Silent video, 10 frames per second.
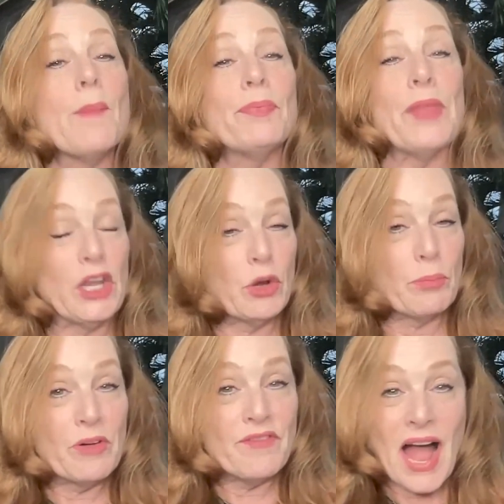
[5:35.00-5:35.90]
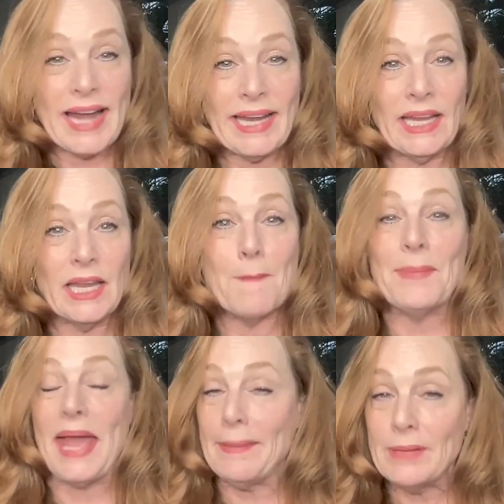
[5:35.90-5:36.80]
that you're providing,
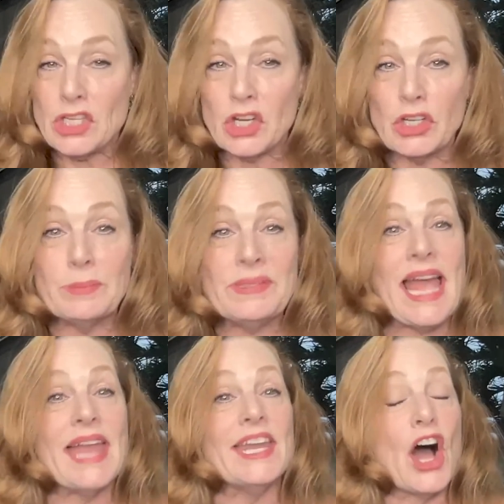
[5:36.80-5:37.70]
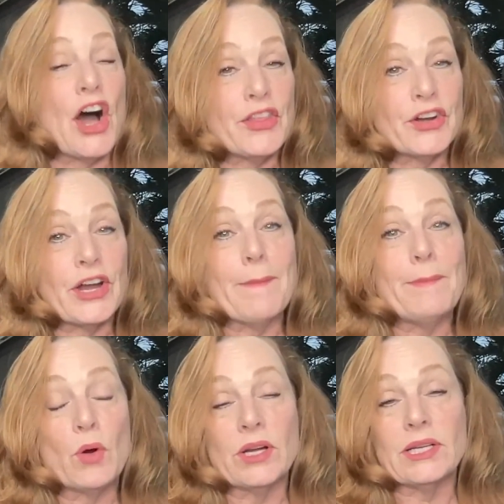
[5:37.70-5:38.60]
payment terms, and other
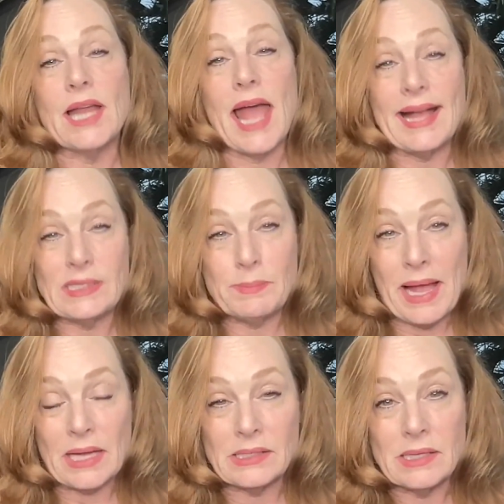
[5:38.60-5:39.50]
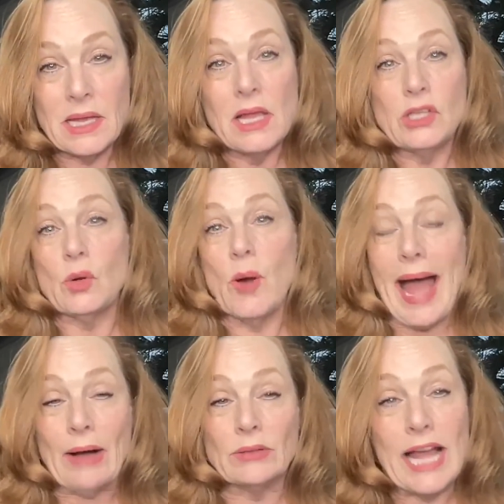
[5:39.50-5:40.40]
important aspects. So
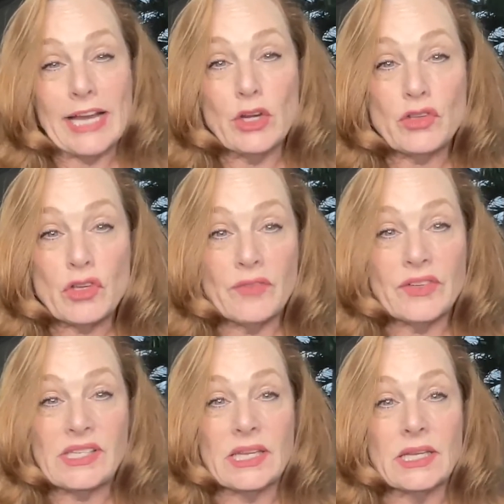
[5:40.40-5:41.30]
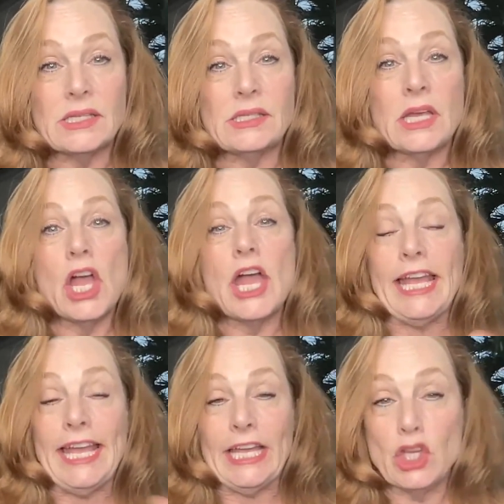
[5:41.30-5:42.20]
outline your services
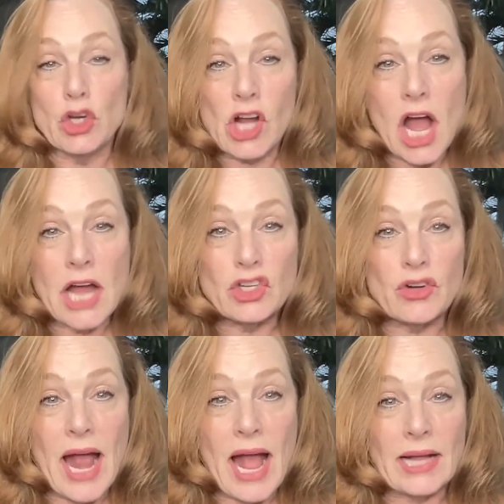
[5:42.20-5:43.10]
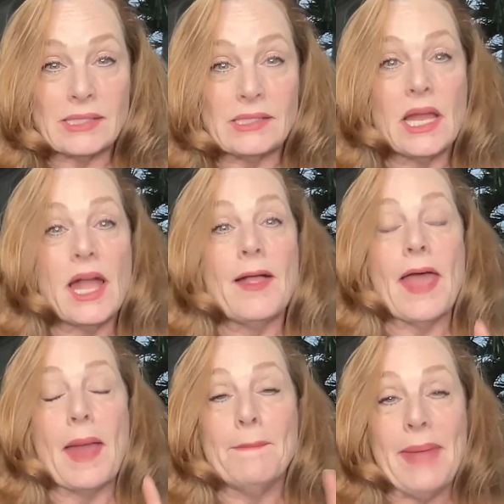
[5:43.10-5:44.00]
in your contracts
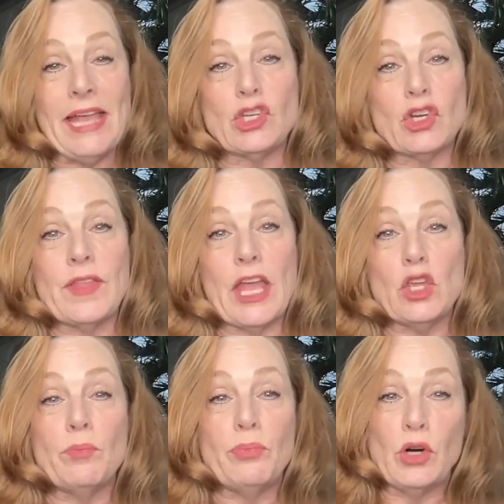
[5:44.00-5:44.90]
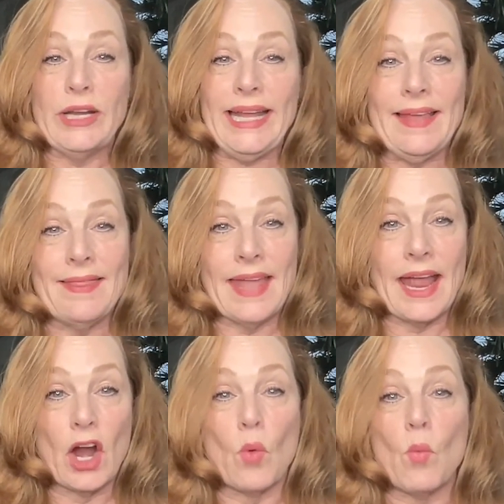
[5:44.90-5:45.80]
and make sure that you put in
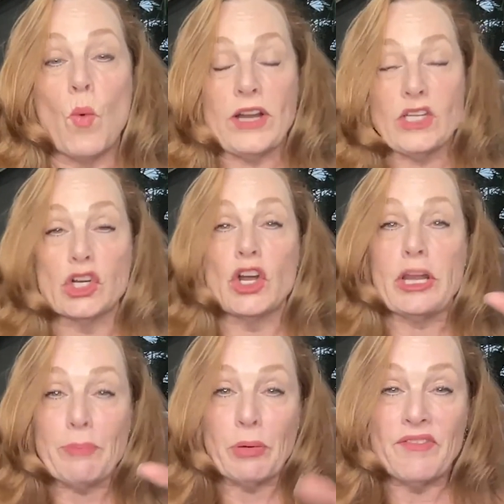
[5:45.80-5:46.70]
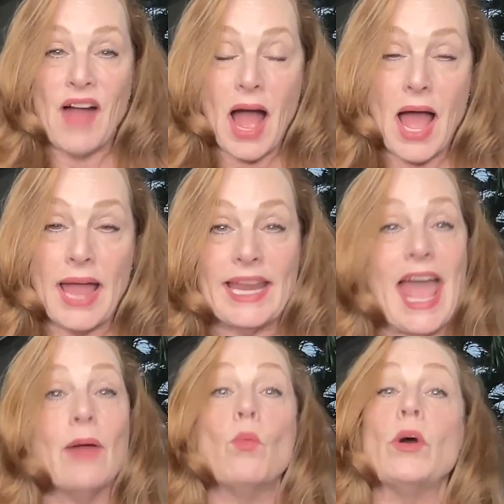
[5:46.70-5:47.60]
there what you're going to provide
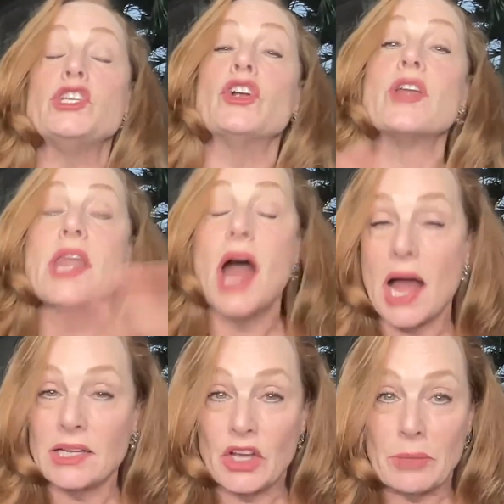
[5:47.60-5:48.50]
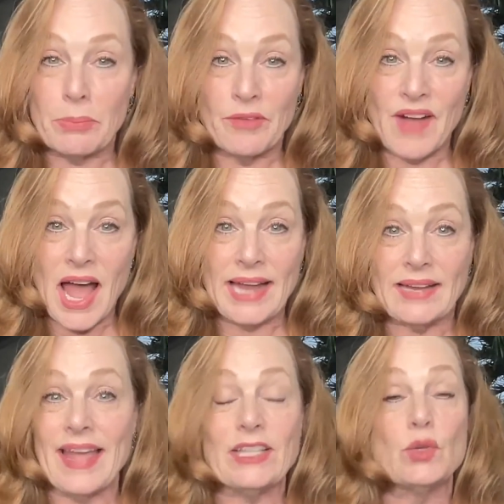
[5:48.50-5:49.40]
and what you're not going to provide.
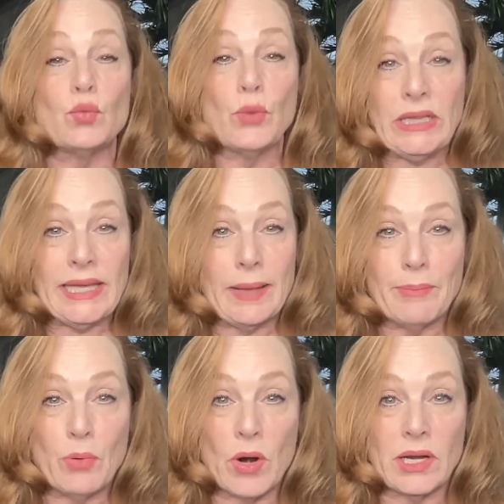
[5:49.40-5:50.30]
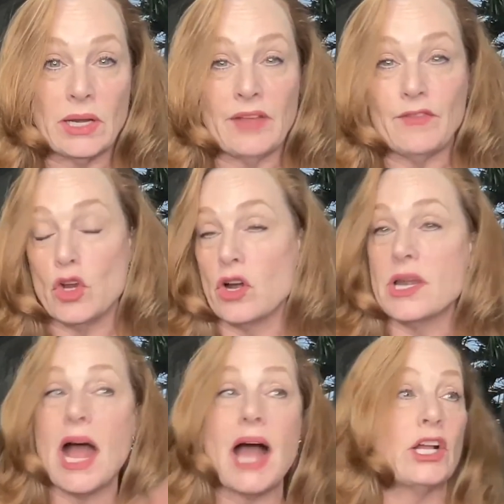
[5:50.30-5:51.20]
That's really important. If you're
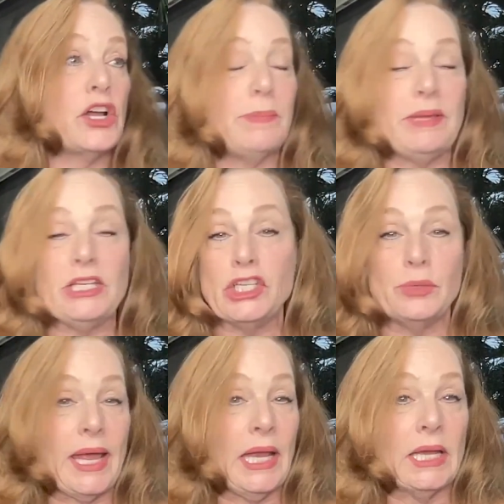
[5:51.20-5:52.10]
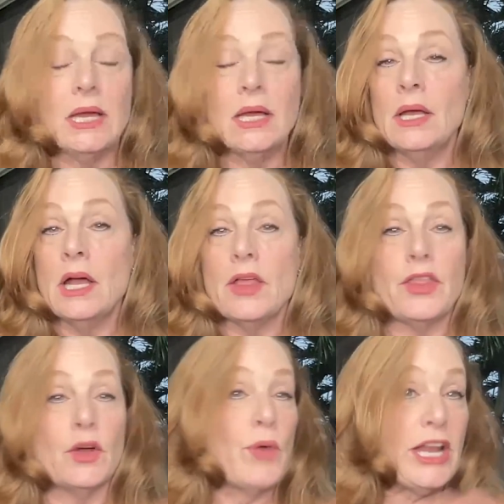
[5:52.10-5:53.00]
not going to be doing
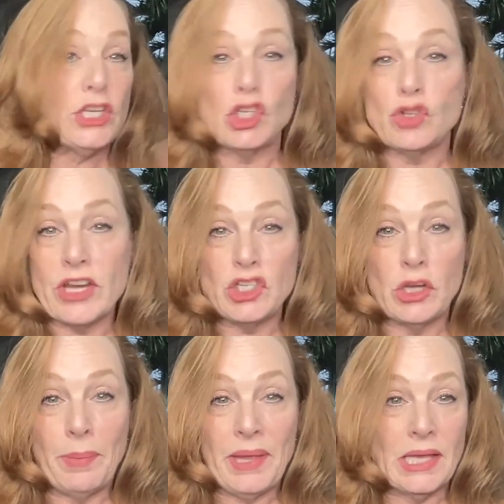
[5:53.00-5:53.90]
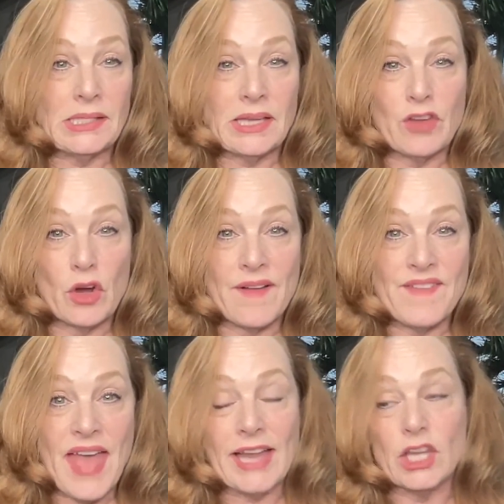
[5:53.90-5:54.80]
the registration piece of your
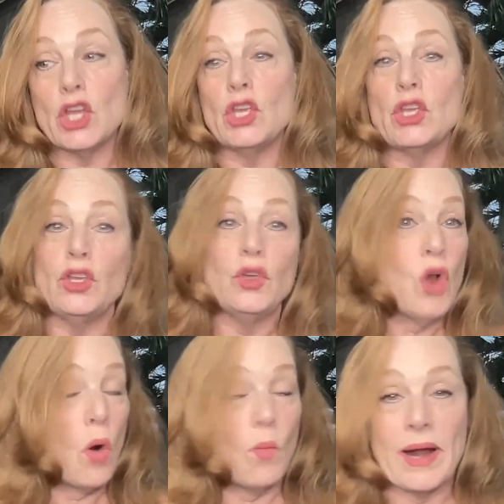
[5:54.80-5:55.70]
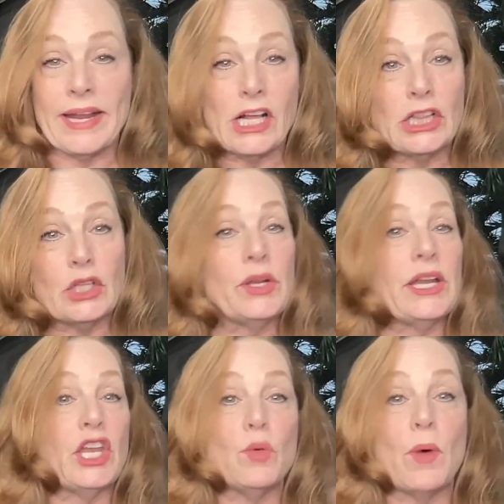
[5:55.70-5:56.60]
event, you don't want to include it,
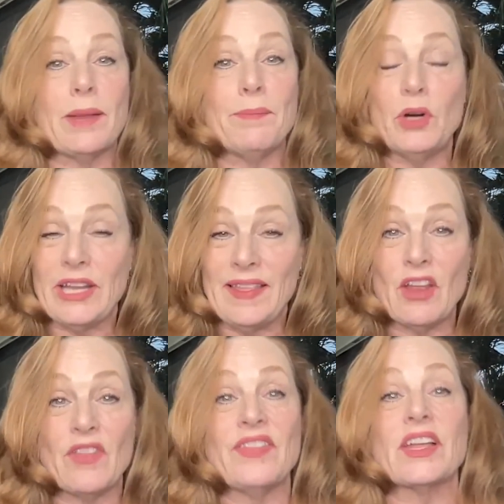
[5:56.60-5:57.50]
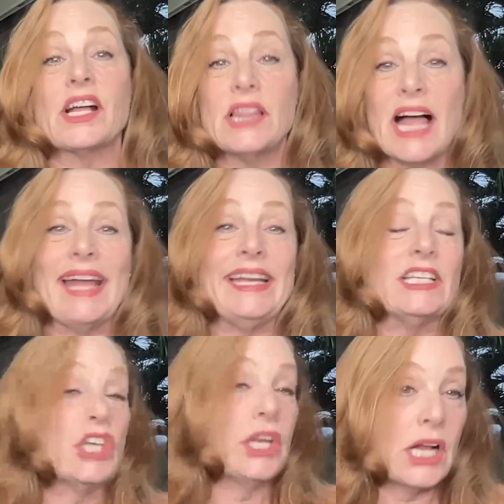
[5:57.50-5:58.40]
and you want to put in there that the client is
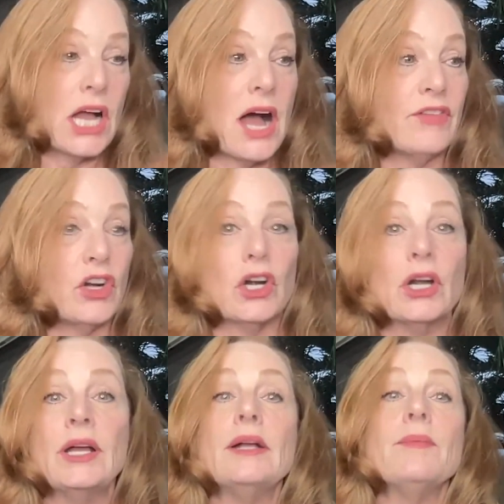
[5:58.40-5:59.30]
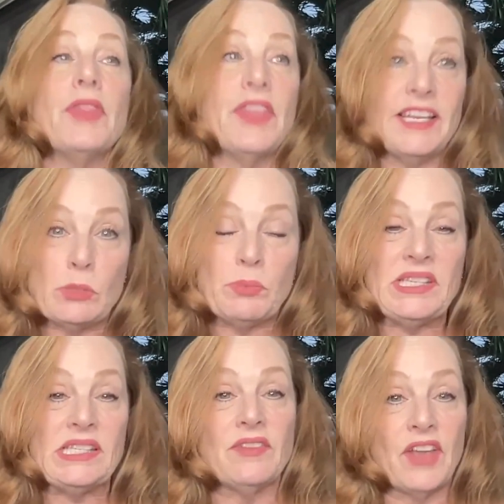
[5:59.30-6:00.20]
going to cover these
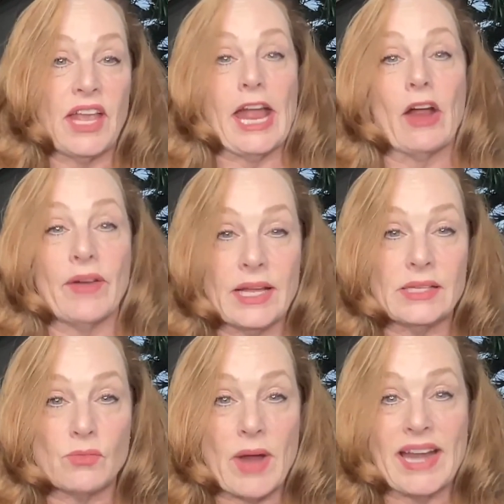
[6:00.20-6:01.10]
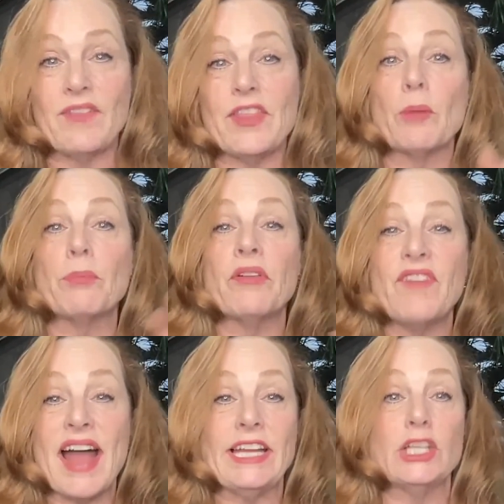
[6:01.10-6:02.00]
specific areas, right? If they're
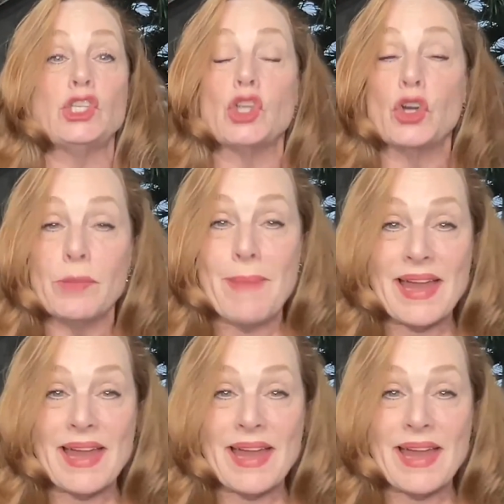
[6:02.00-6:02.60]
providing a certain amount